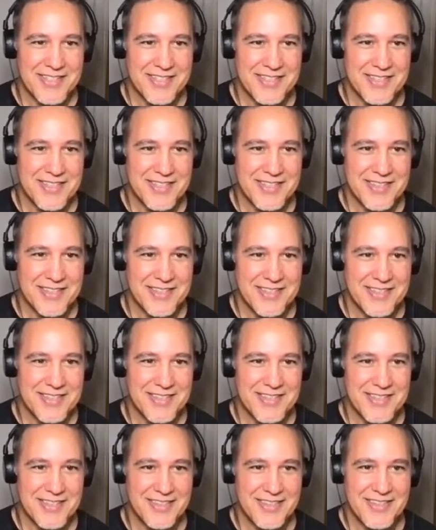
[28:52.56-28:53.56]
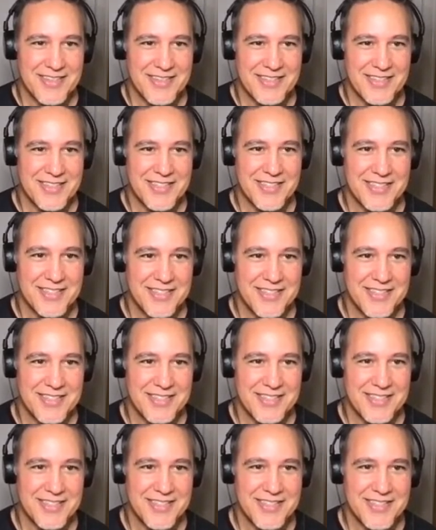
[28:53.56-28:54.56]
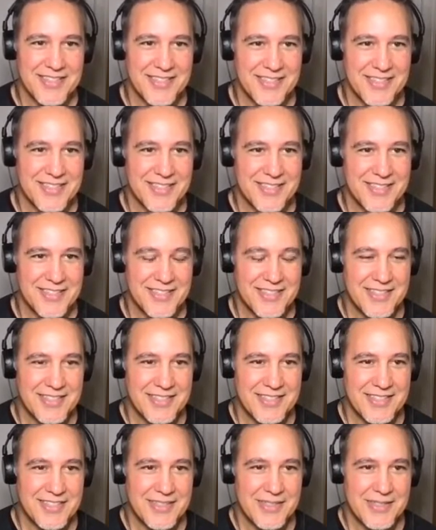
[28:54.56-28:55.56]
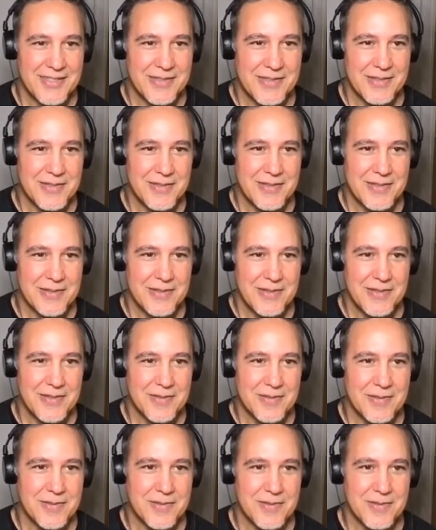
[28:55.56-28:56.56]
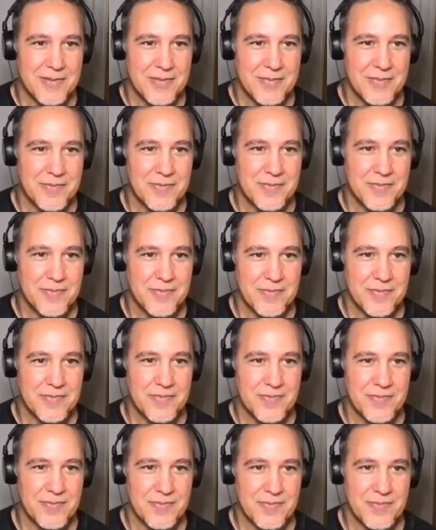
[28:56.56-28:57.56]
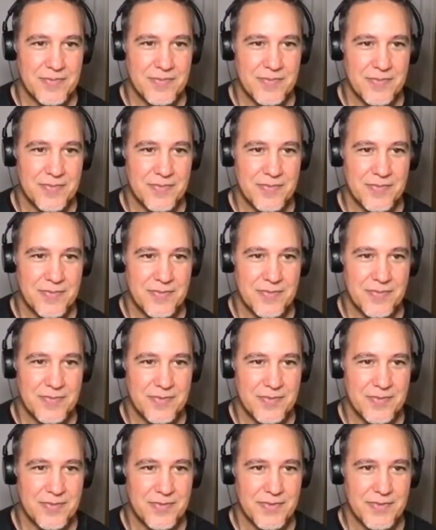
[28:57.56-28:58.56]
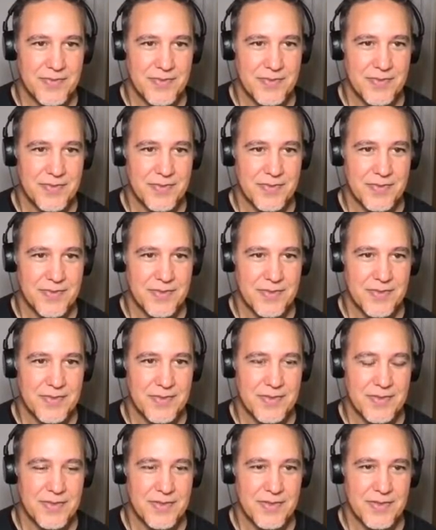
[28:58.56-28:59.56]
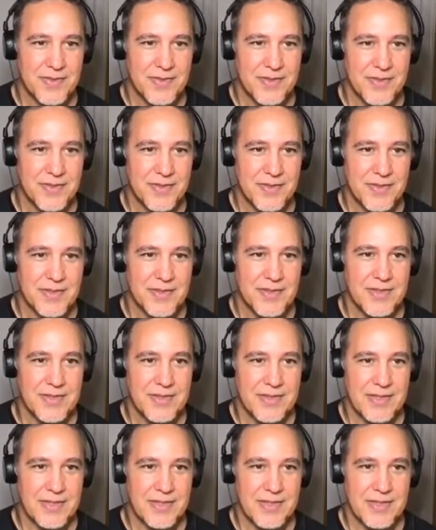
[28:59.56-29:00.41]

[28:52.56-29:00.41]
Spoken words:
[no speech]